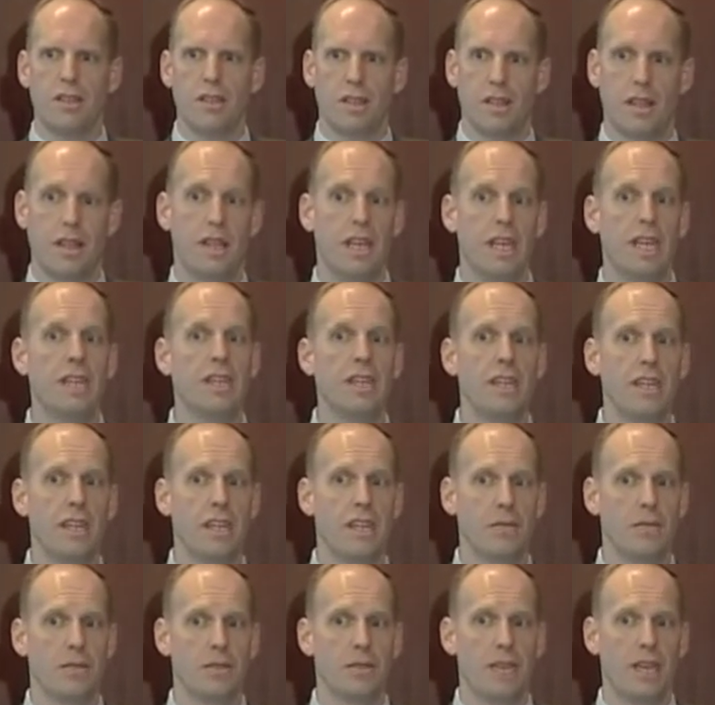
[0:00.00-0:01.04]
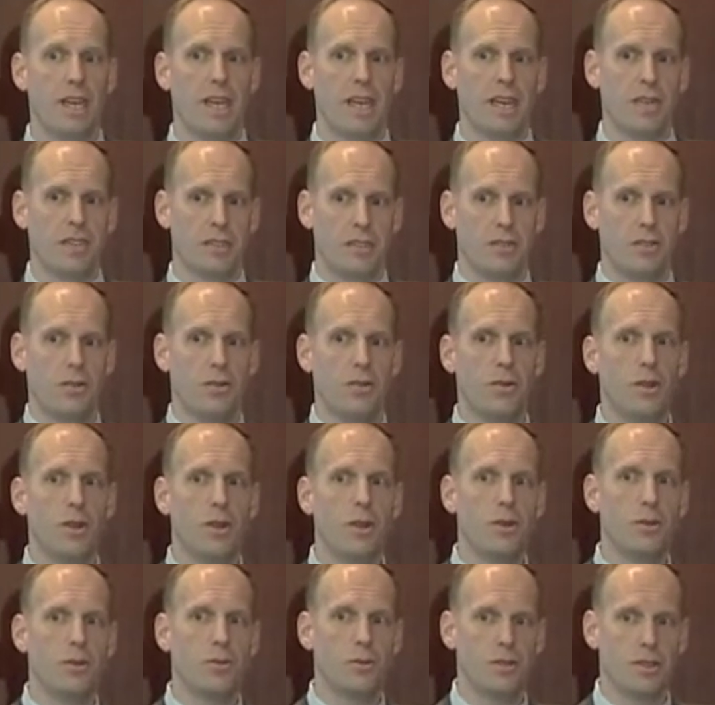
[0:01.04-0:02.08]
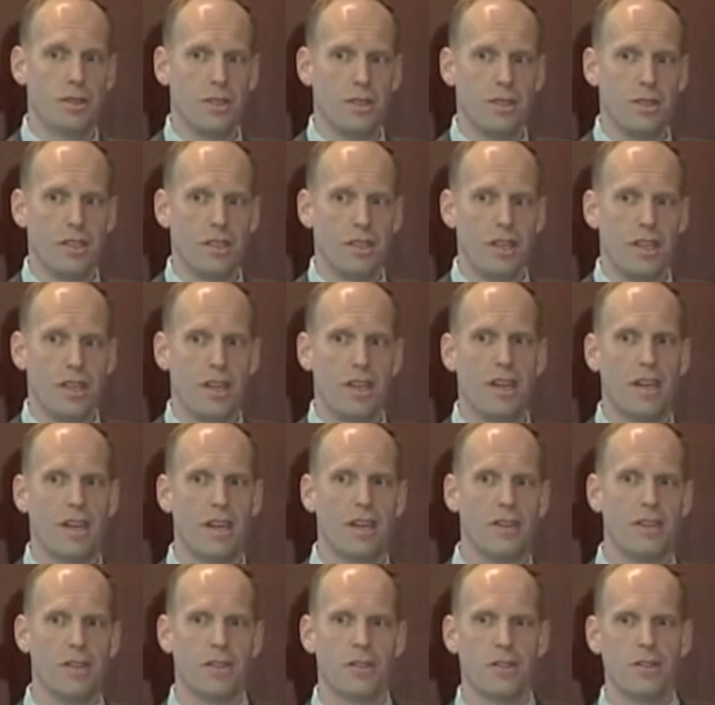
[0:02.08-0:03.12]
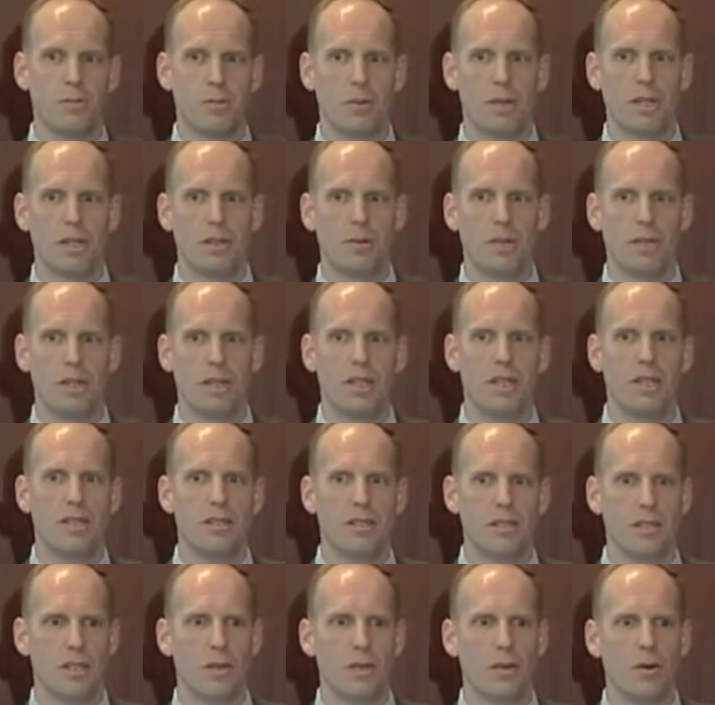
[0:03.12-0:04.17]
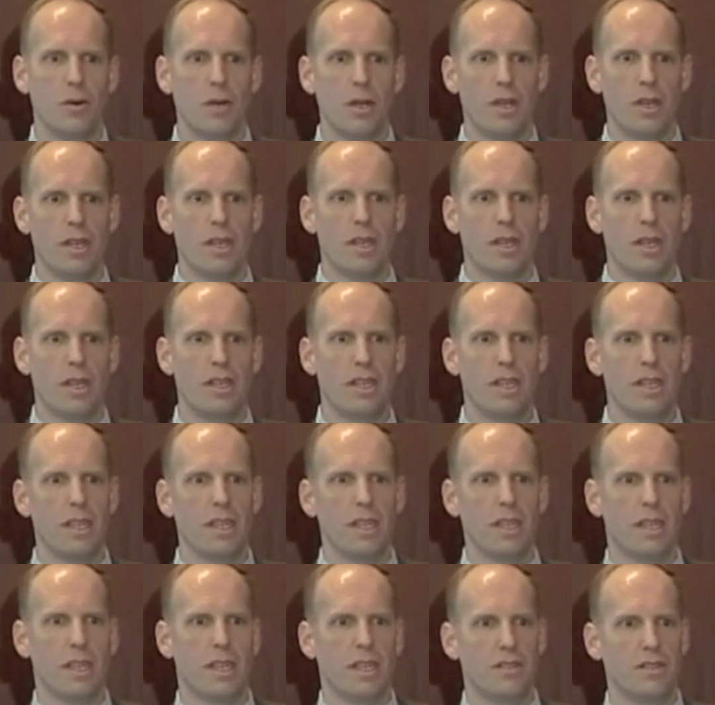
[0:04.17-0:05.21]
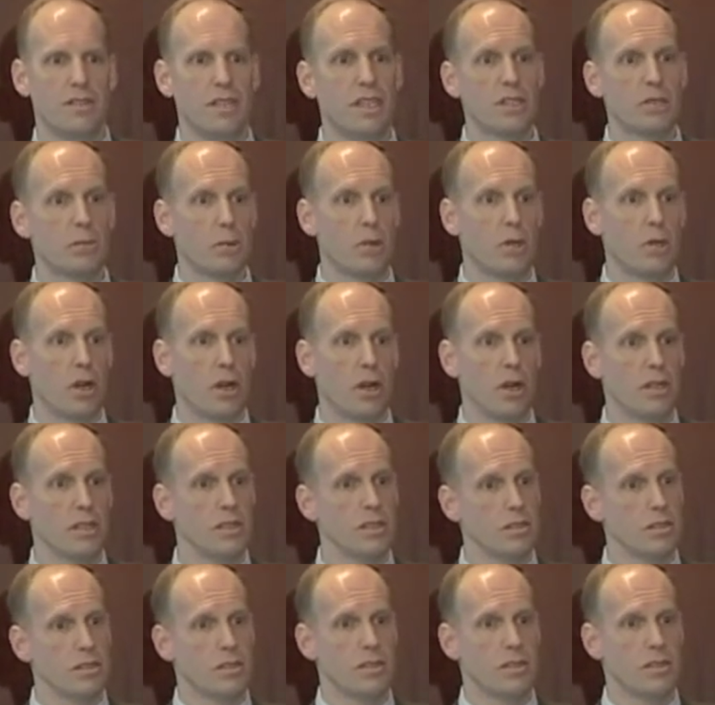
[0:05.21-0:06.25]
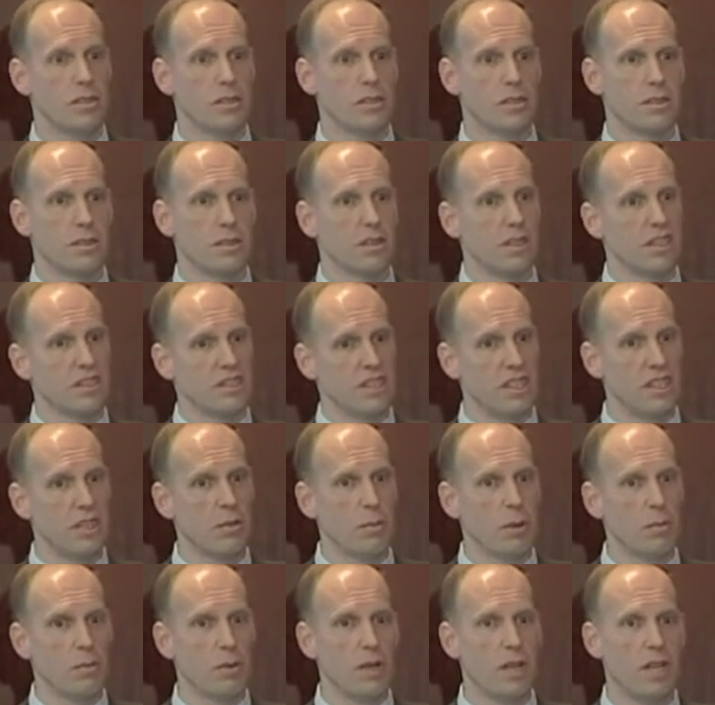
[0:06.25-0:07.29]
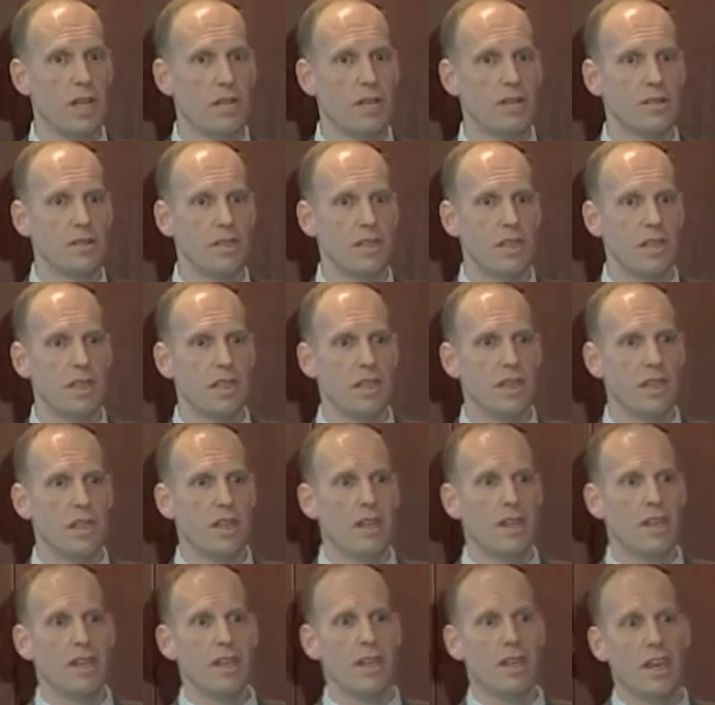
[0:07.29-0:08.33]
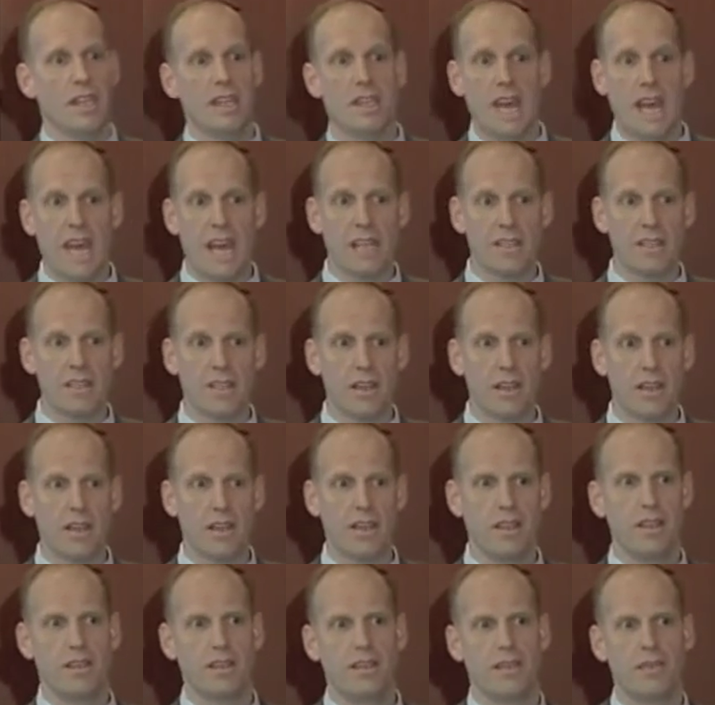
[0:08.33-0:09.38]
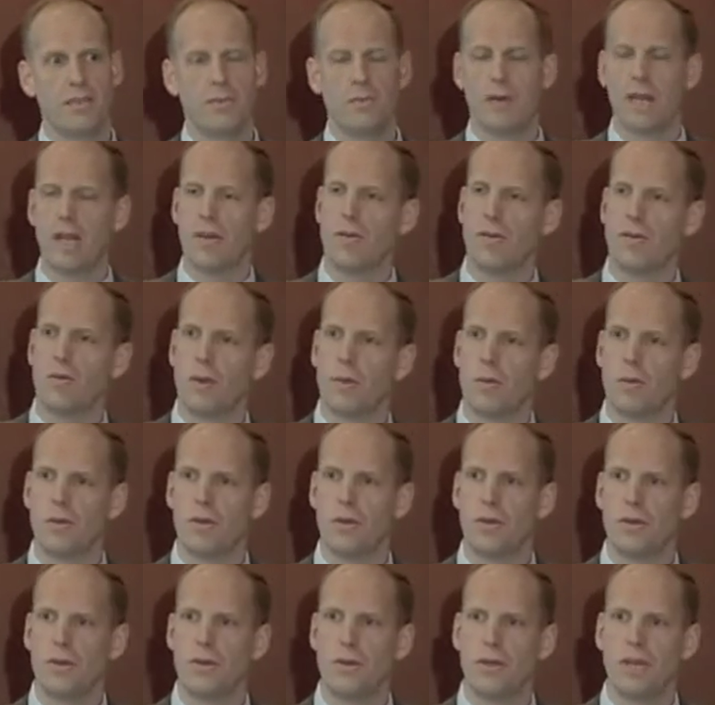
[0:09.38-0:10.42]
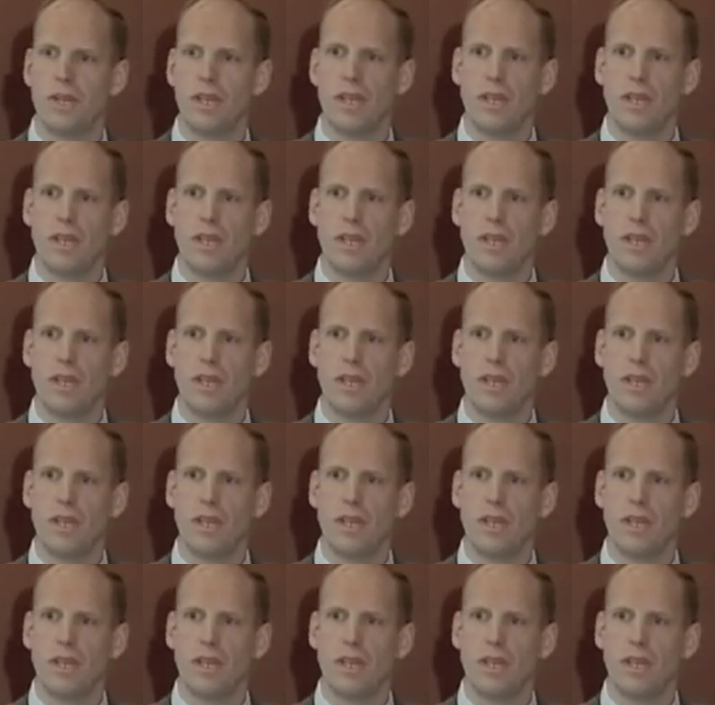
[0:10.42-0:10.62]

an entity level tax to those particular entities. So an entity that is disregarded, a single member LLC, tax nothing, you might have heard people refer to it,